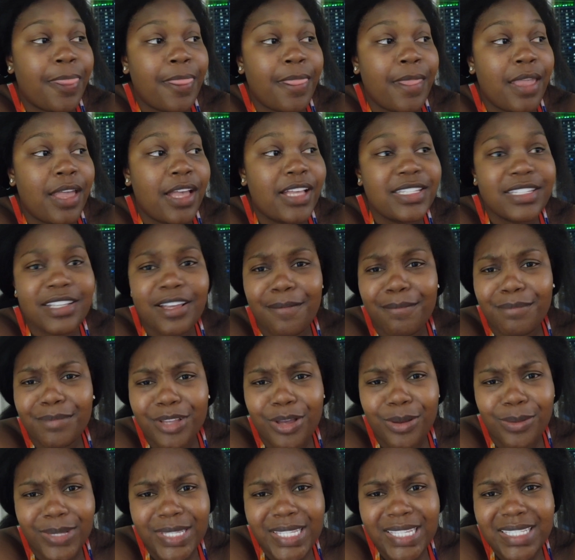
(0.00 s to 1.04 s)
Because I'm
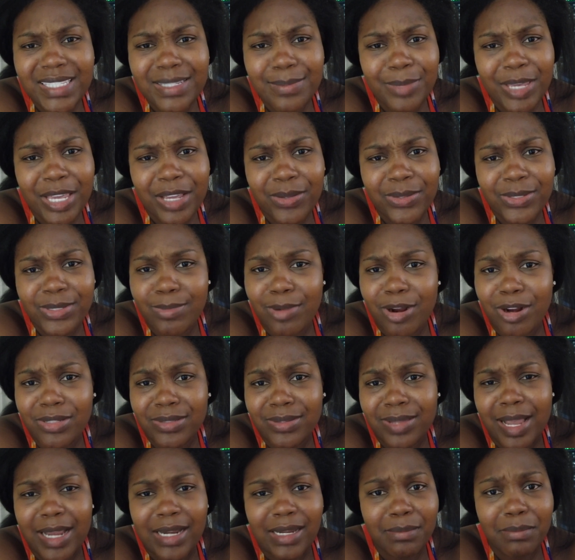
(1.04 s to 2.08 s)
going to Tobago tomorrow,
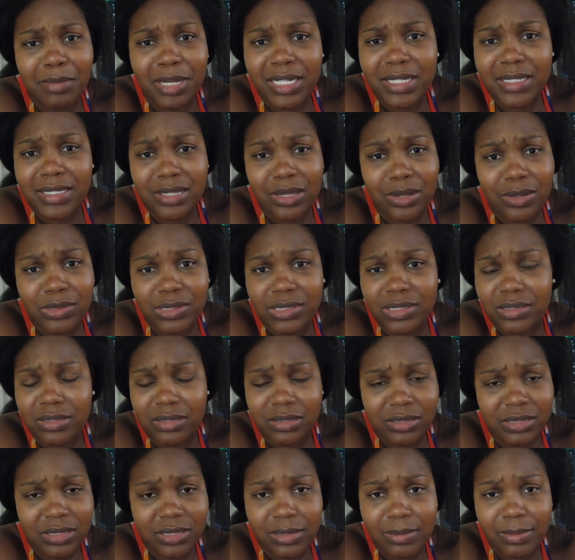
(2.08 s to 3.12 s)
so I need money to go to
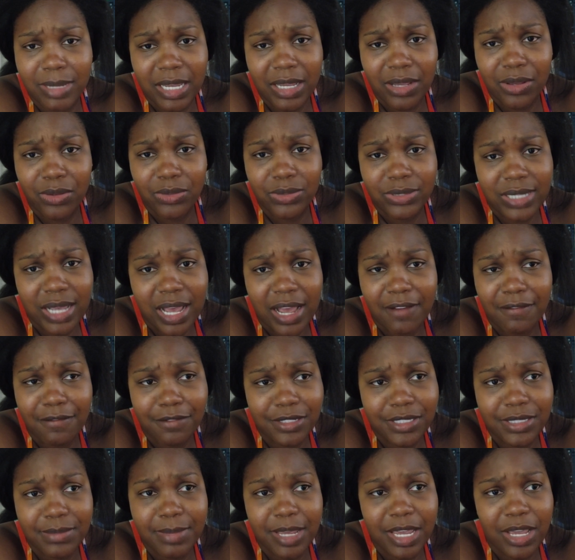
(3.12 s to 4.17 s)
Tobago, to have for
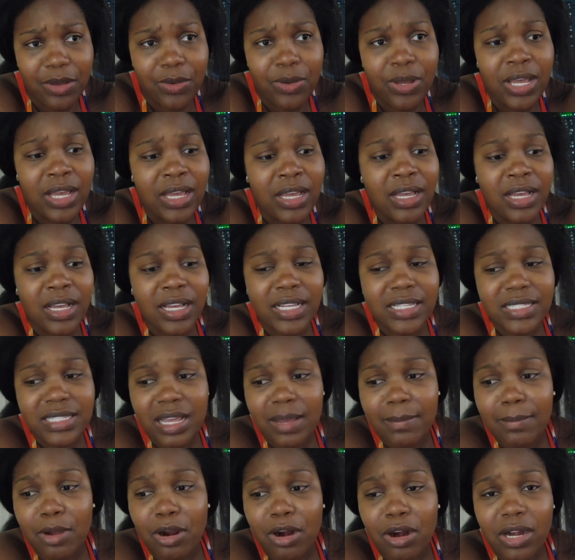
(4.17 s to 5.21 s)
Tobago, because
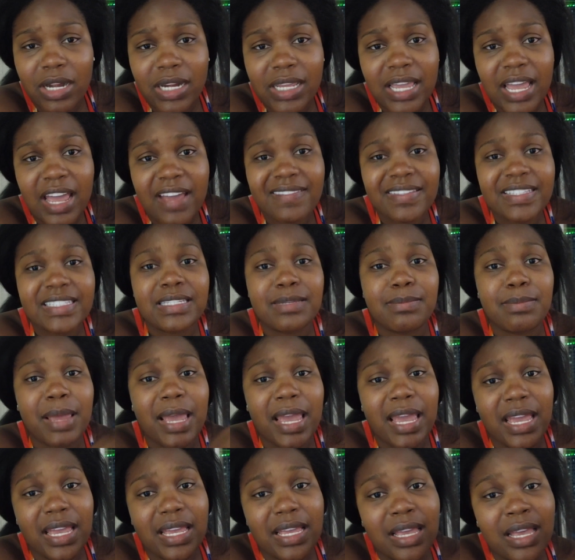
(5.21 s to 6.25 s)
I'm already having to
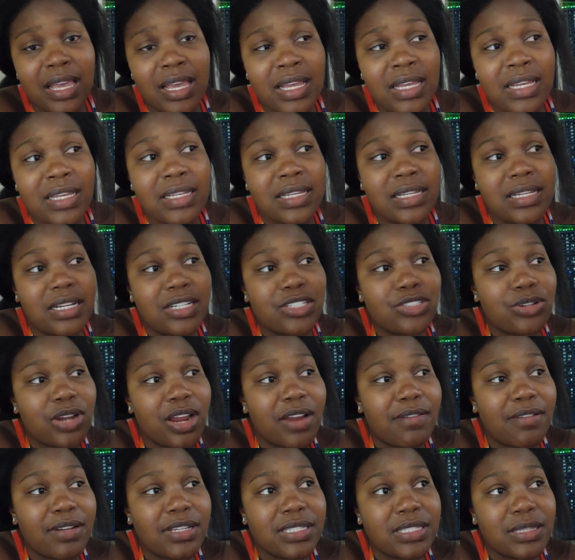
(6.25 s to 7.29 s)
pay a
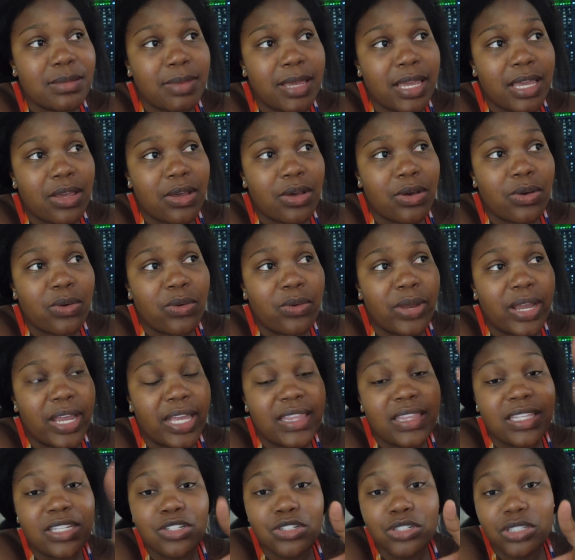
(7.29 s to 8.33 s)
driver in Tobago.
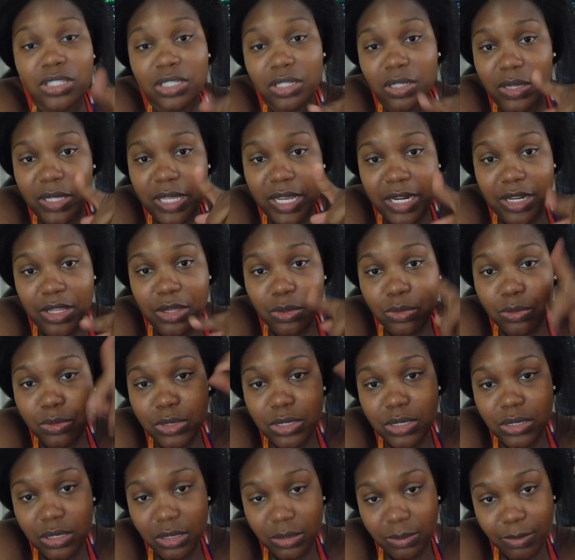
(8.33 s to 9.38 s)
And the lady who
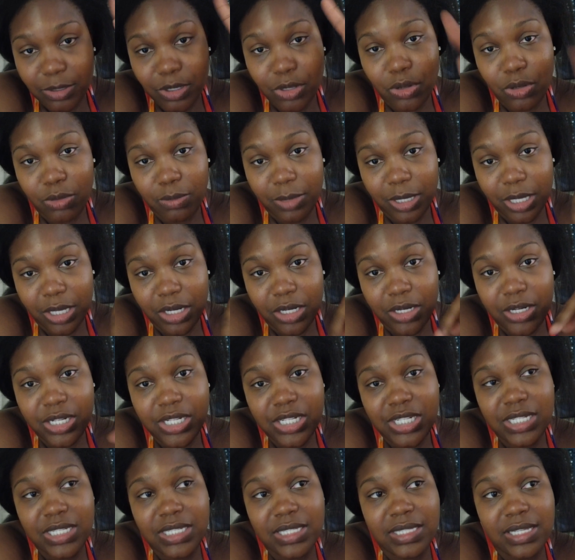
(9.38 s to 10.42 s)
took me home here,
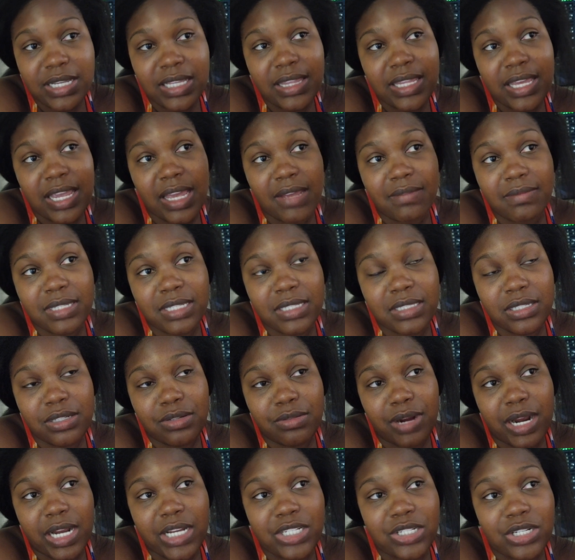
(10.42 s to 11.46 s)
she said they have TT
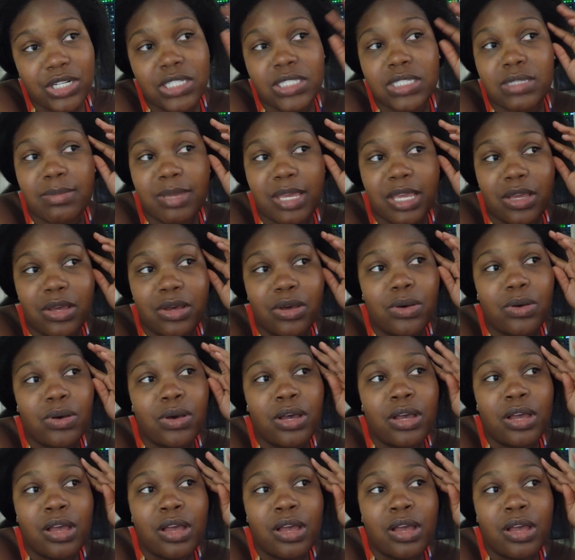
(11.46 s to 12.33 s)
rideshare in Tobago.